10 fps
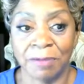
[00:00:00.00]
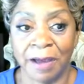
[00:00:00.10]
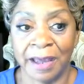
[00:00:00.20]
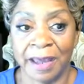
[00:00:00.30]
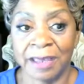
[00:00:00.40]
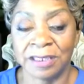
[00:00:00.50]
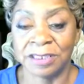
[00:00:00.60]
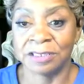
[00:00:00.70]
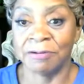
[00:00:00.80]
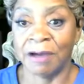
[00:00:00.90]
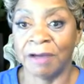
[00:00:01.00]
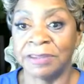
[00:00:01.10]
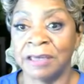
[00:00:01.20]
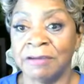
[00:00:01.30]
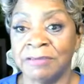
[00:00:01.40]
that's why I asked you
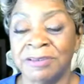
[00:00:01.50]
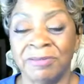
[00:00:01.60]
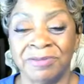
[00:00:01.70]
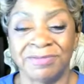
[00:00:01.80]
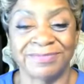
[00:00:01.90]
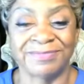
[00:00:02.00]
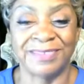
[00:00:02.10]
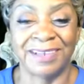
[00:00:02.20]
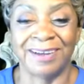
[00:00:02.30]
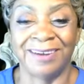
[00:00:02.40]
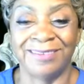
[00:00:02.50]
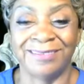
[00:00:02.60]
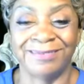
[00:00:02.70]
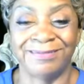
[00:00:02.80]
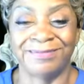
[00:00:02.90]
out there. Don't you
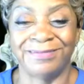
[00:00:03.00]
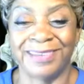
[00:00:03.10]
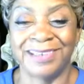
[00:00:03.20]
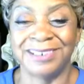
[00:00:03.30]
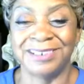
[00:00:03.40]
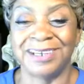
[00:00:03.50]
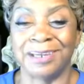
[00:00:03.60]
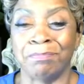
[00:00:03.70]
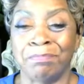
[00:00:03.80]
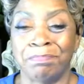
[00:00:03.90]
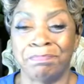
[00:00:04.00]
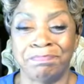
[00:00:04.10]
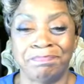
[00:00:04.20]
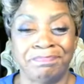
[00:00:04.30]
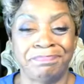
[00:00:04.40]
know? Unless you get a
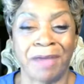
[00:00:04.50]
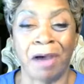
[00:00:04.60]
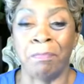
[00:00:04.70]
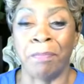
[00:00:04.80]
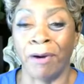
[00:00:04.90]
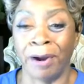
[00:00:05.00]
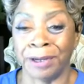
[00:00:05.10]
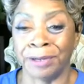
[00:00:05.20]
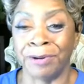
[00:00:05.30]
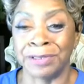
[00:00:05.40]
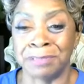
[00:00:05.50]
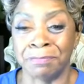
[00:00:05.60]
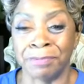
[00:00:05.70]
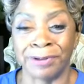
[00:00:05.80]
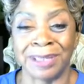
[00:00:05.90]
a bargain on
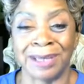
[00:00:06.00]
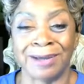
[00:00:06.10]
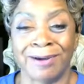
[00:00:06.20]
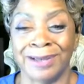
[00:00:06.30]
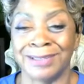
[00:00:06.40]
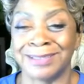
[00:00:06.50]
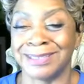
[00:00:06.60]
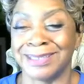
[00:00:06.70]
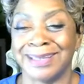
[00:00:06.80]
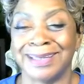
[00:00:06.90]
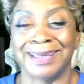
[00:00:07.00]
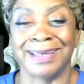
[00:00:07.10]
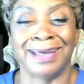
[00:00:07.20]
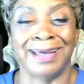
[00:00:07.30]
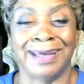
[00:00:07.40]
some birthday cards,
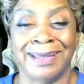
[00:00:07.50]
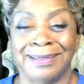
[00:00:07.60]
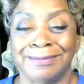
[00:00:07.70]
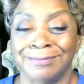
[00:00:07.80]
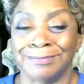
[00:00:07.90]
hey,